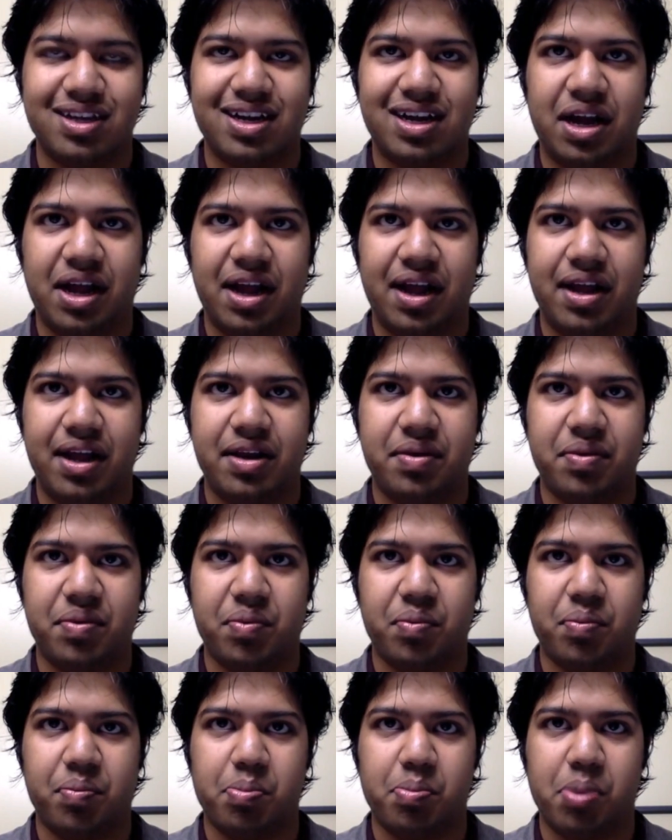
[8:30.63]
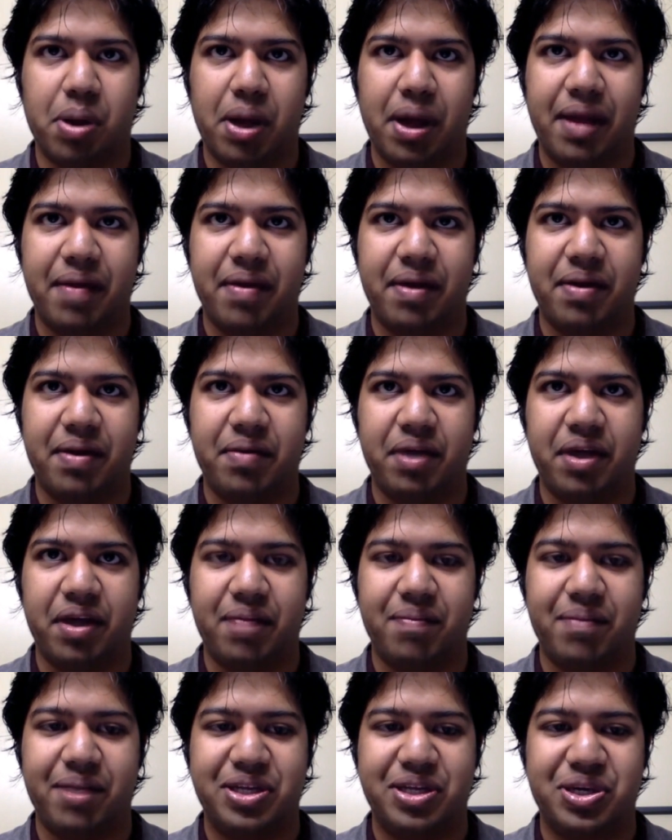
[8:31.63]
Yeah, and, and a
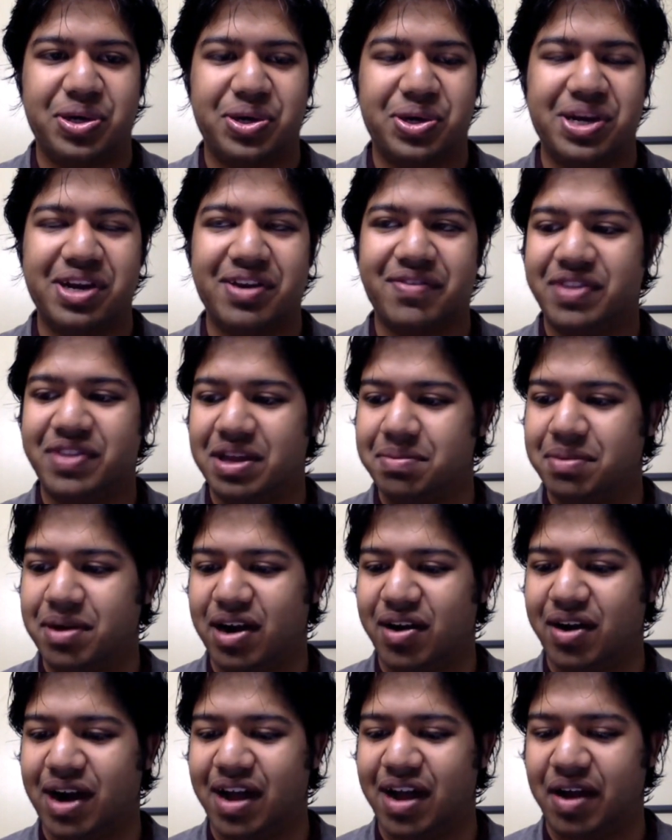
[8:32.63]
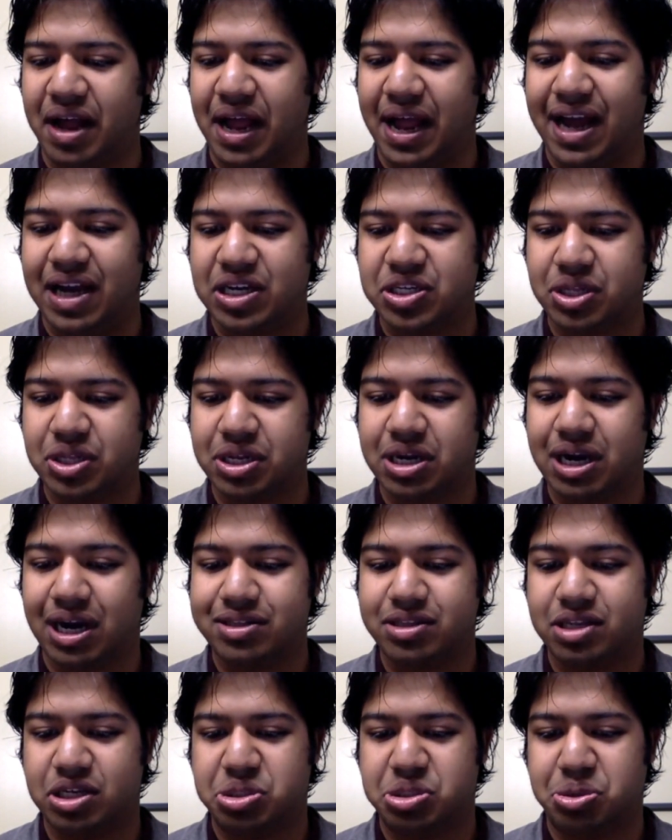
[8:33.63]
majority of them are actually
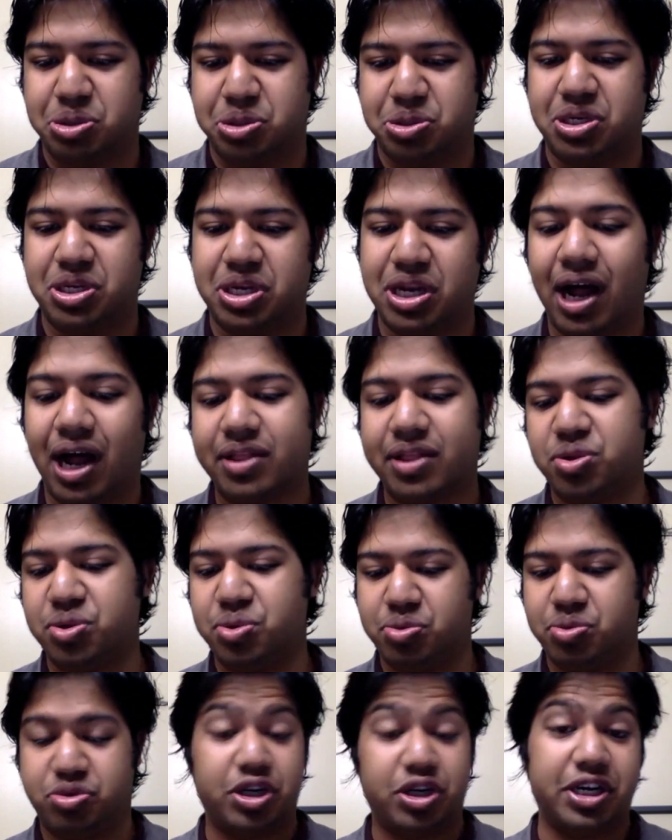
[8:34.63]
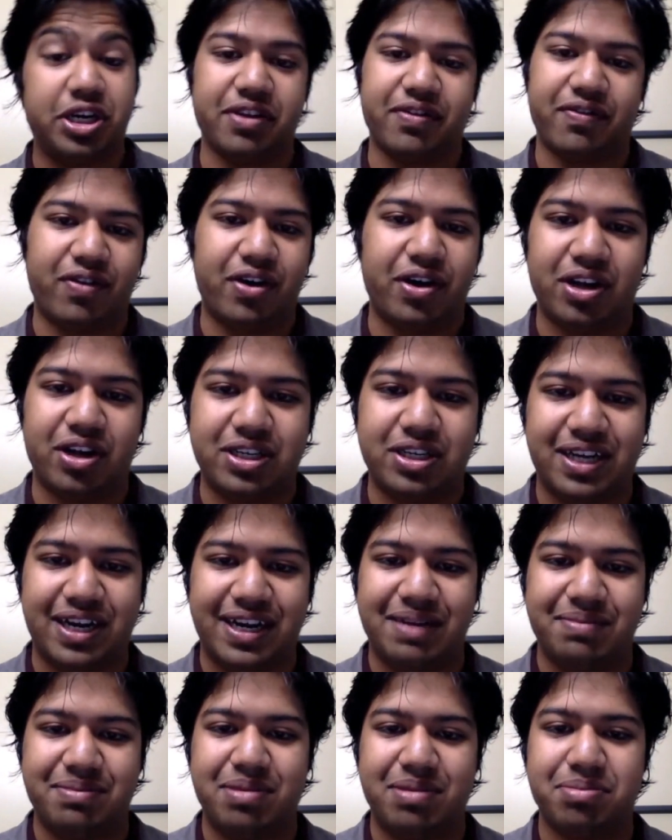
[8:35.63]
got the choice not through trading for it on
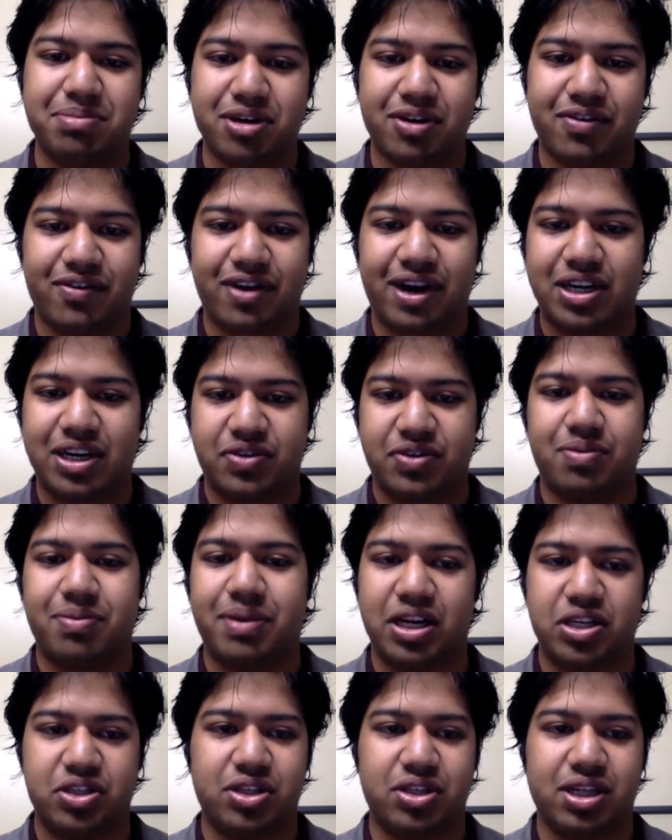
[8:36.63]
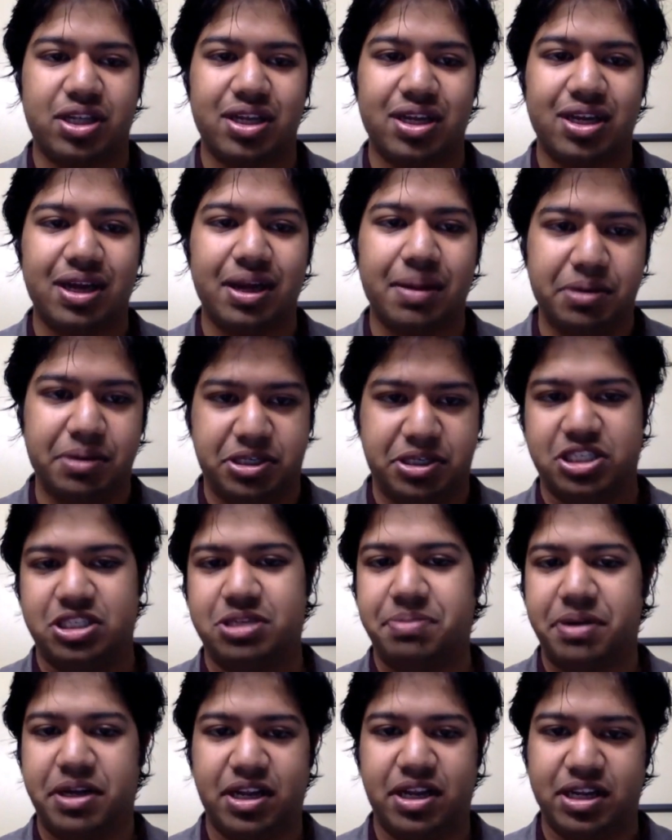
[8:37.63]
TinyMan, but for from actually
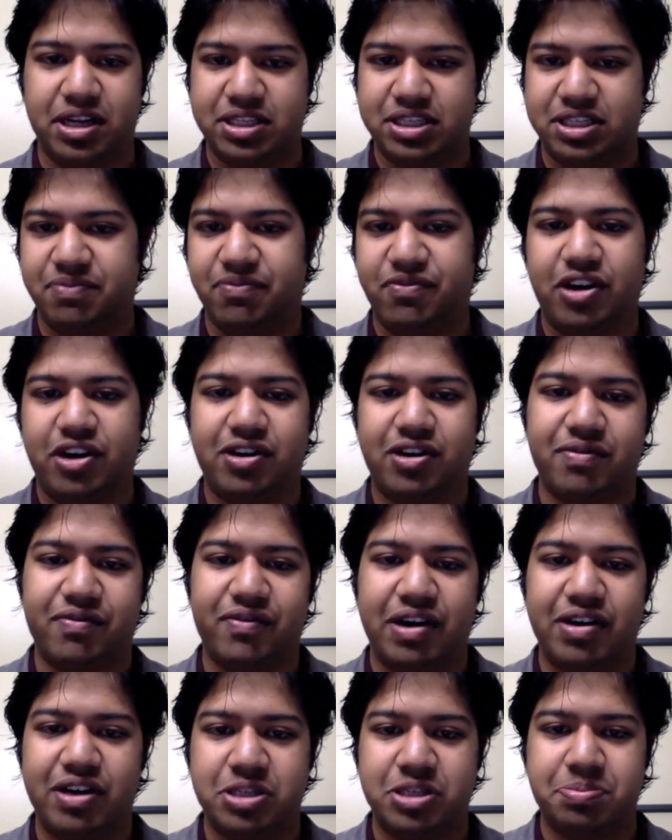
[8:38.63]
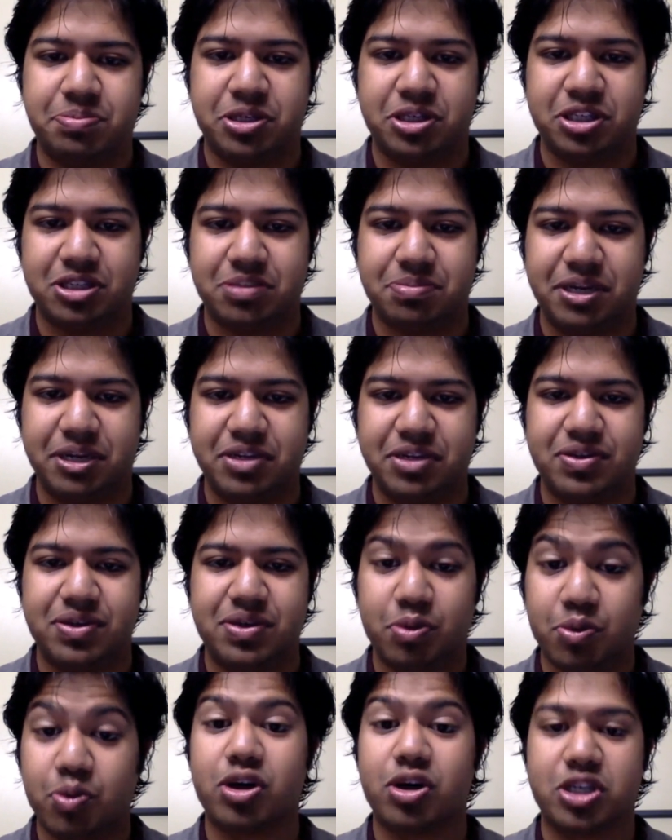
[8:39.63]
participating in some very various participatory
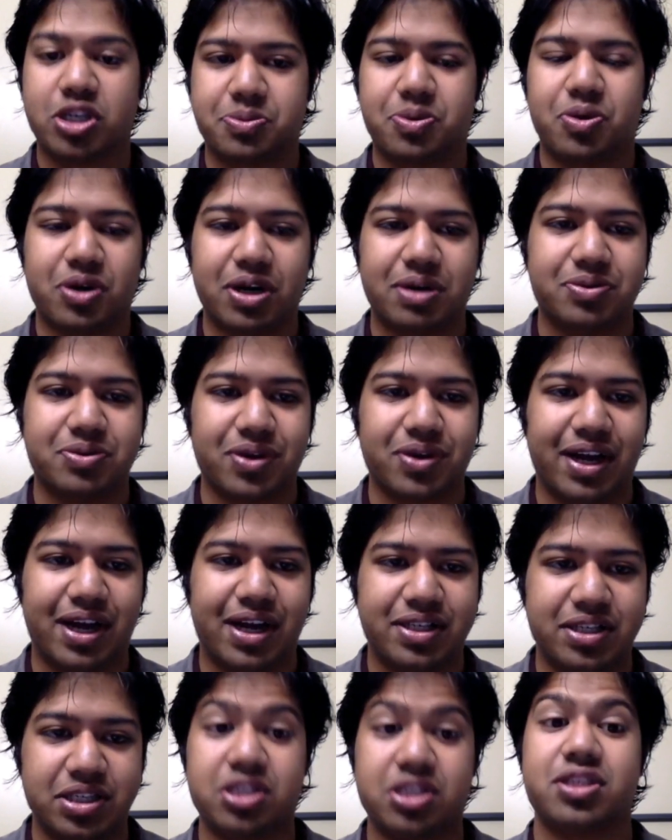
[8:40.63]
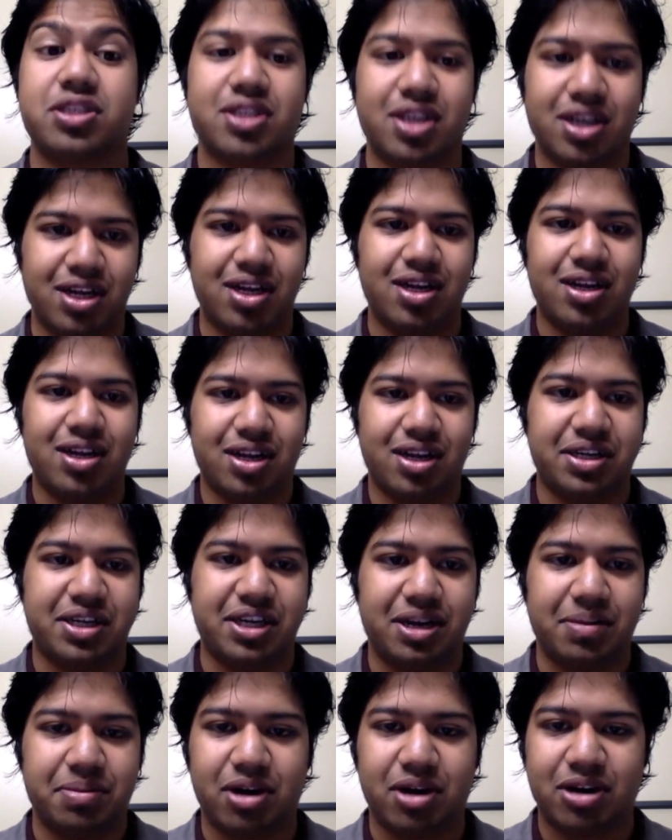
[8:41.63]
rewards programs we had, such as
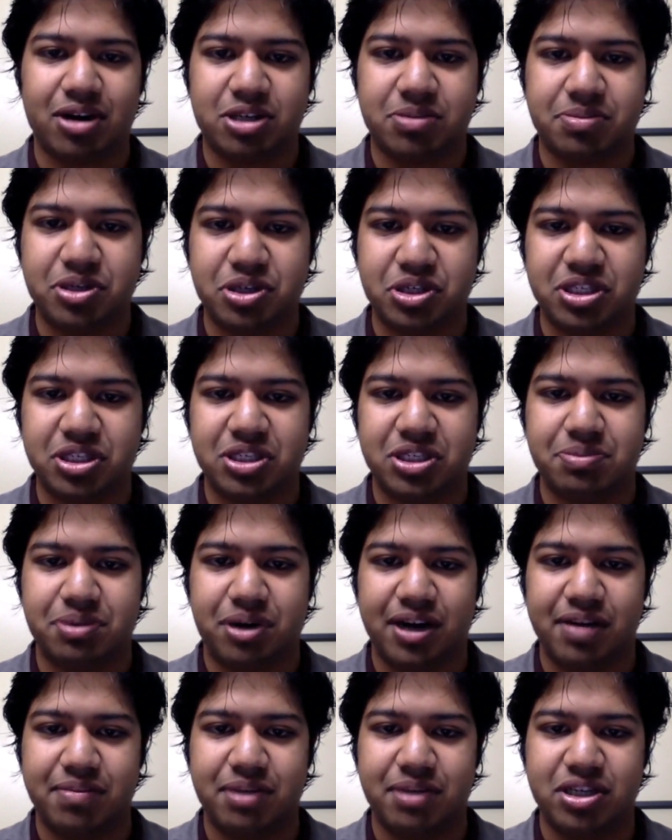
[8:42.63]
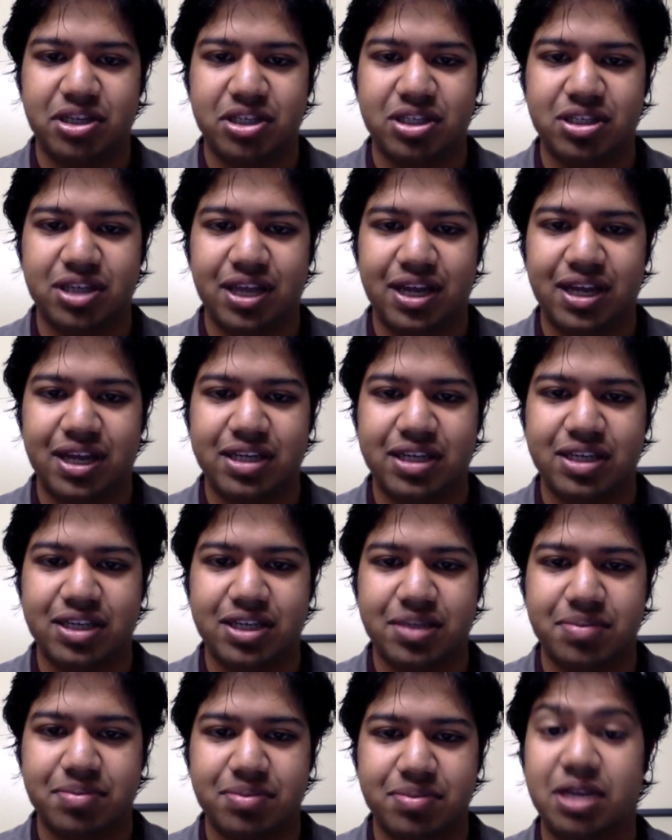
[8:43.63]
GitHub contributions, as Brian mentioned, and
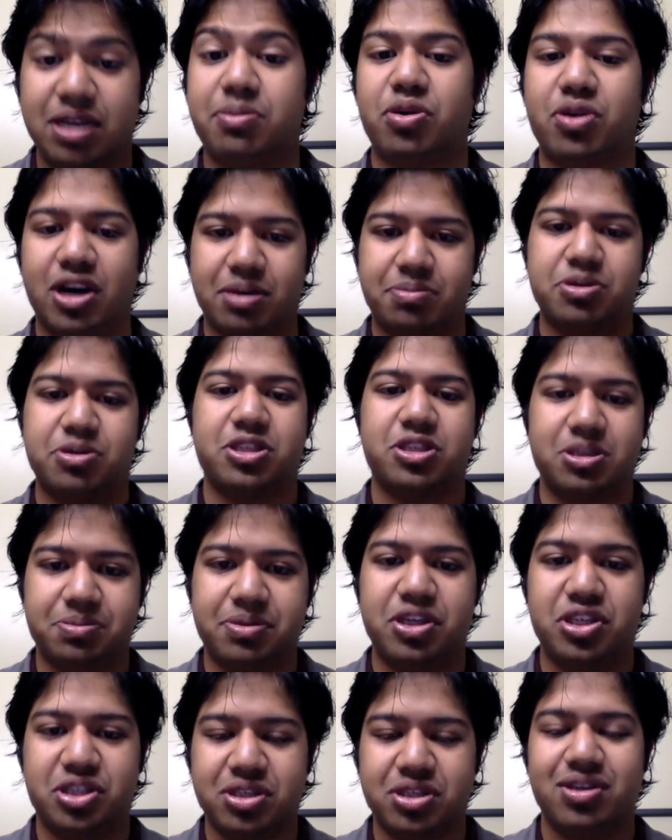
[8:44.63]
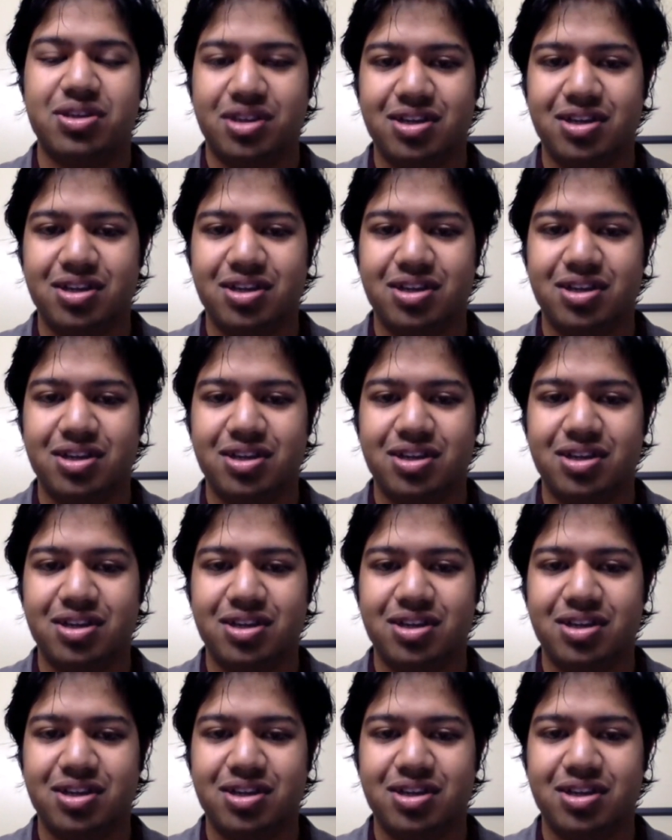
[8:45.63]
um, democratic participation.